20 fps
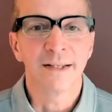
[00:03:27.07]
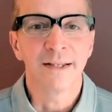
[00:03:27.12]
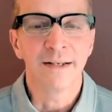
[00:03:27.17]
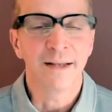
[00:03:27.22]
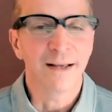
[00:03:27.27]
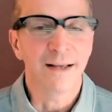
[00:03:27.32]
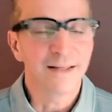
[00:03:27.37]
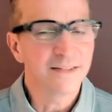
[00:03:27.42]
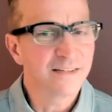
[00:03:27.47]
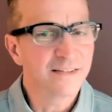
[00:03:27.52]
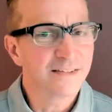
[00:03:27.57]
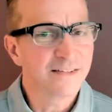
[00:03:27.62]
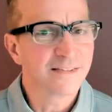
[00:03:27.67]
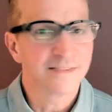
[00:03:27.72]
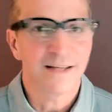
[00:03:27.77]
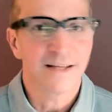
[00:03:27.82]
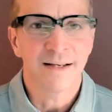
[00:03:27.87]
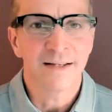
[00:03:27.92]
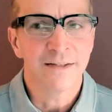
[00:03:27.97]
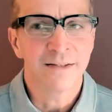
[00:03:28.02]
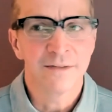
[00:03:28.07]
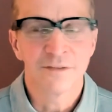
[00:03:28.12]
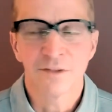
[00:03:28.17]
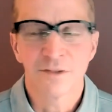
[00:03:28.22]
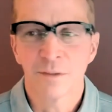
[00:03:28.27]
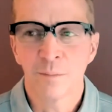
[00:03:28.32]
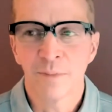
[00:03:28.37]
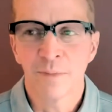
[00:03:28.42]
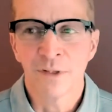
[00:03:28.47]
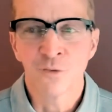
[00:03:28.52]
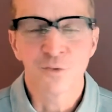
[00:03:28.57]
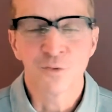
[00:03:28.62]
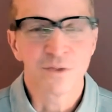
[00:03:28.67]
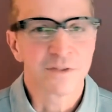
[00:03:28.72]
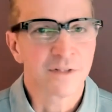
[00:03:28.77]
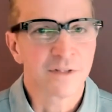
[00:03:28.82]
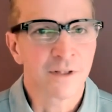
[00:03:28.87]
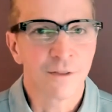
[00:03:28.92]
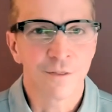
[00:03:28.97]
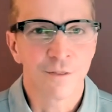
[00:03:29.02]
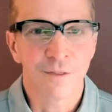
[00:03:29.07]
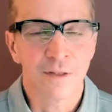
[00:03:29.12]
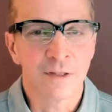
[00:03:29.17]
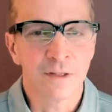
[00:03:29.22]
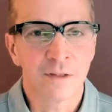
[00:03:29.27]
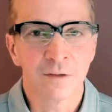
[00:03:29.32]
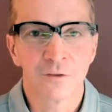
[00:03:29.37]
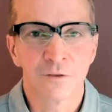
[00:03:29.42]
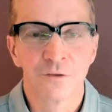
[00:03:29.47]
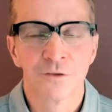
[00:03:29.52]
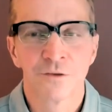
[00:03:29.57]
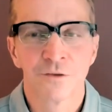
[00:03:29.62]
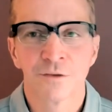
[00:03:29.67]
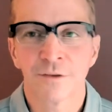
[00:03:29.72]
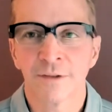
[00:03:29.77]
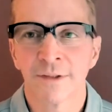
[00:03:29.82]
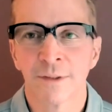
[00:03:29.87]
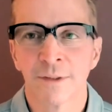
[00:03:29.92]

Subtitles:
And I designed some interesting things,